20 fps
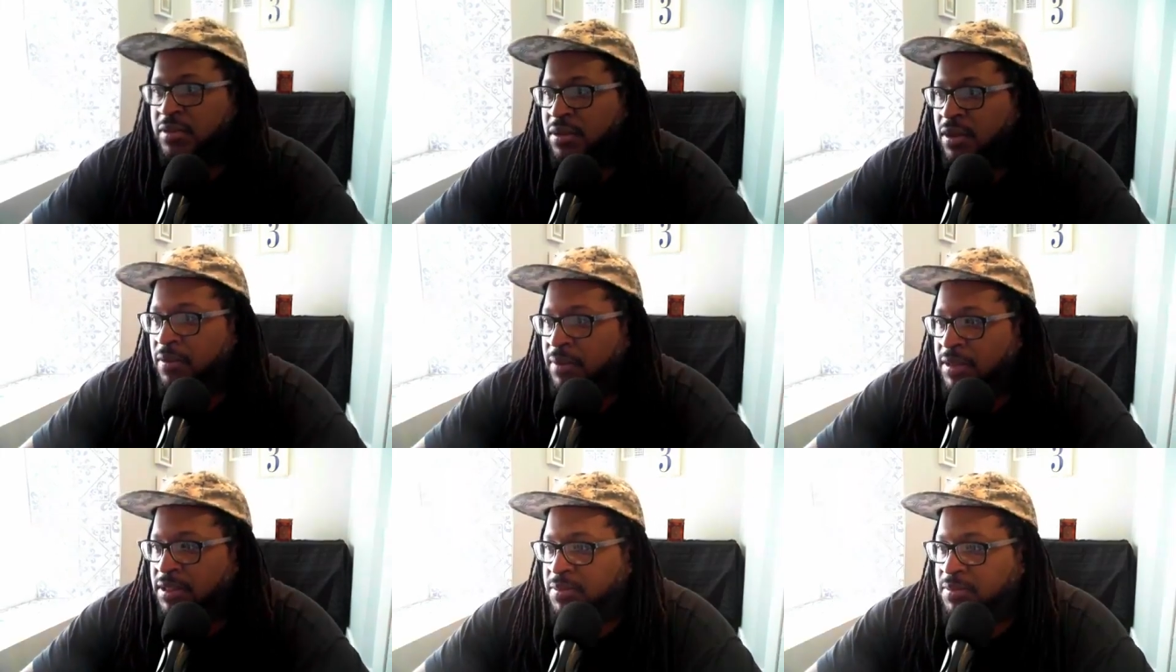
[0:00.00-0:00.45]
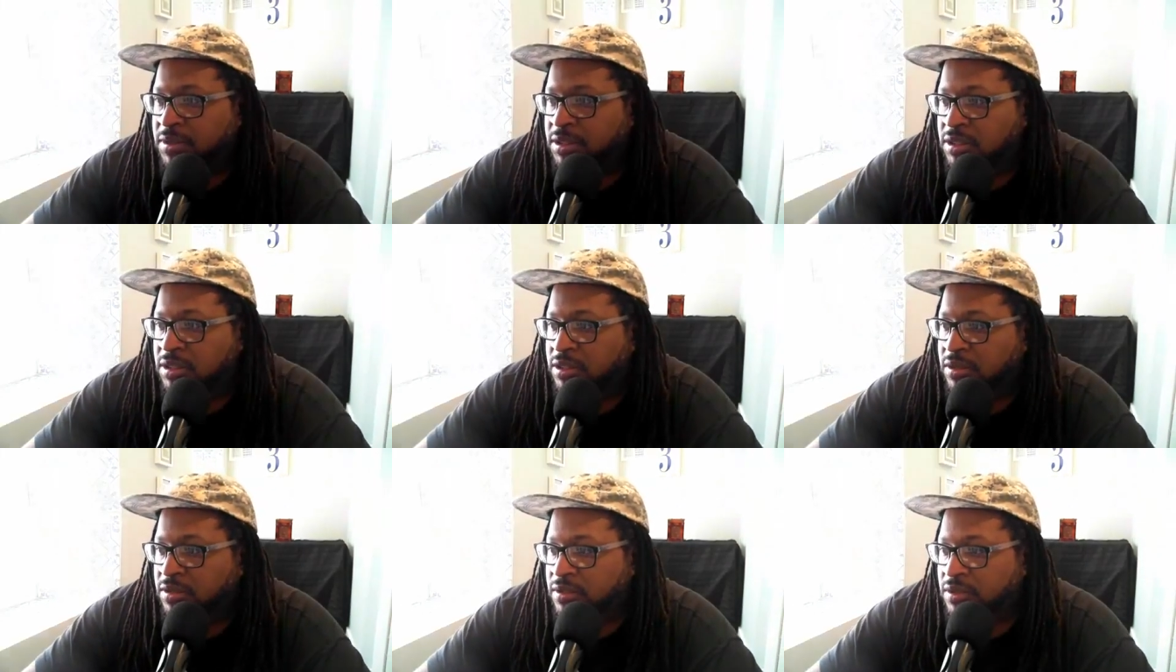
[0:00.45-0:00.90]
it on my
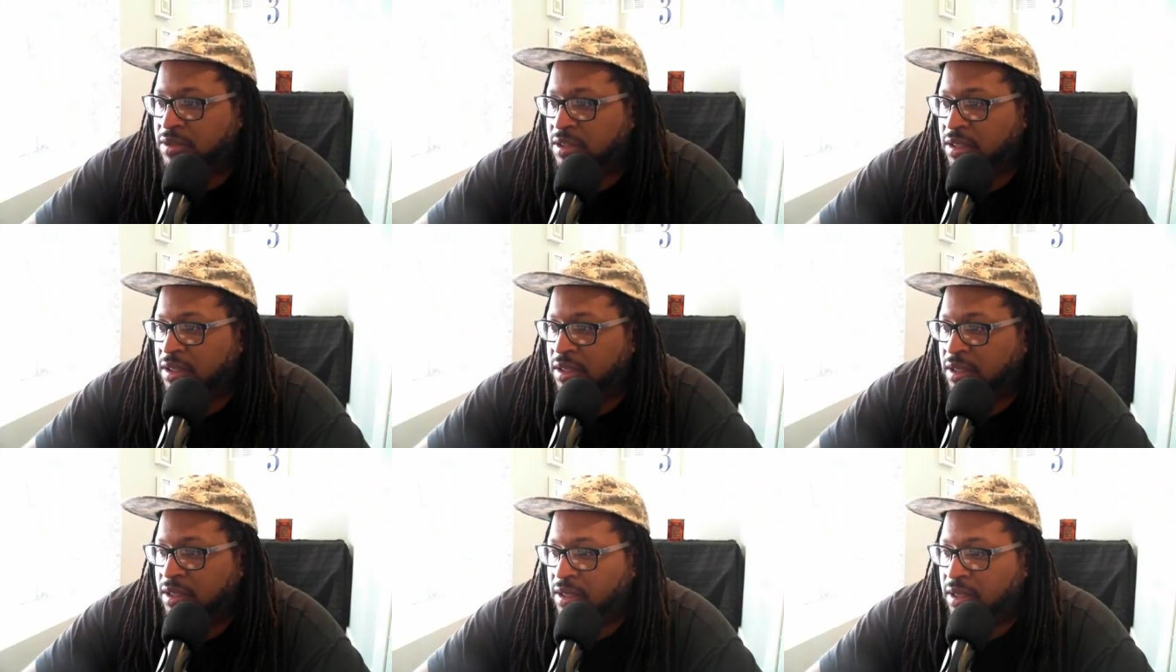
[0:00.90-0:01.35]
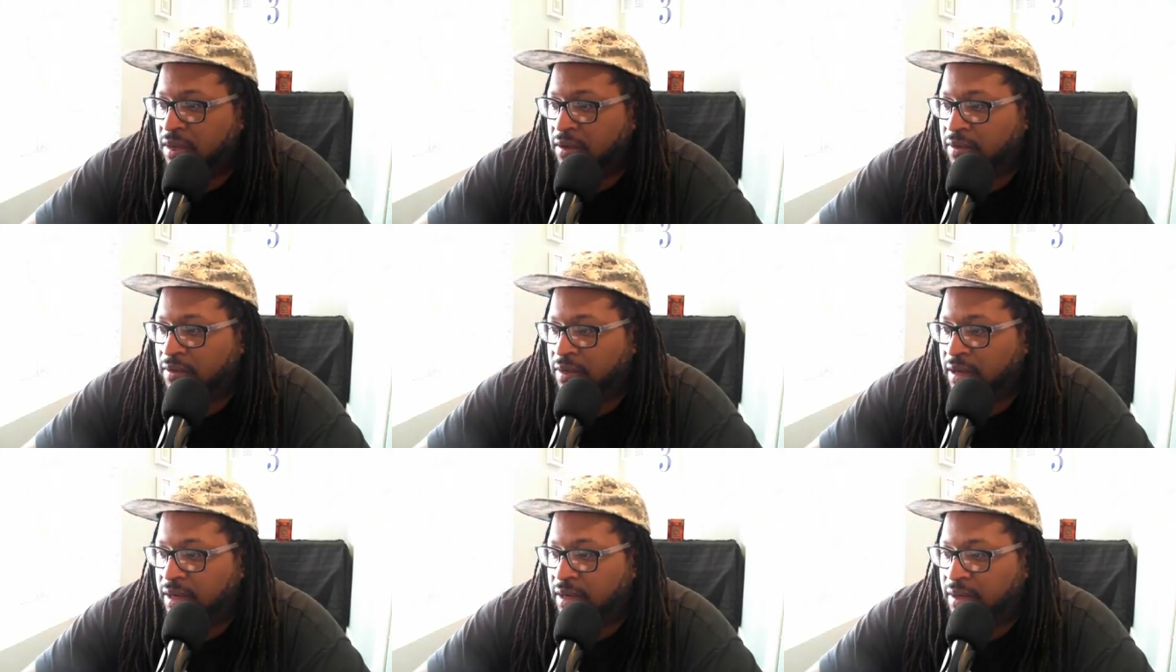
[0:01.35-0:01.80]
speakers.
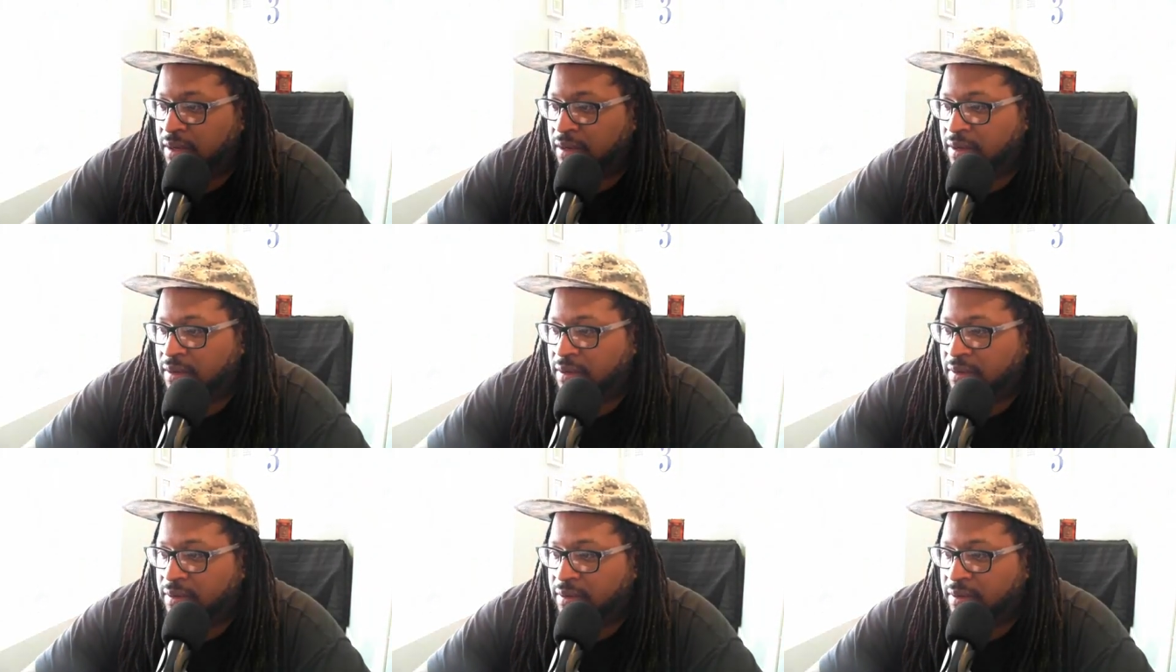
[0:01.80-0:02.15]
All right.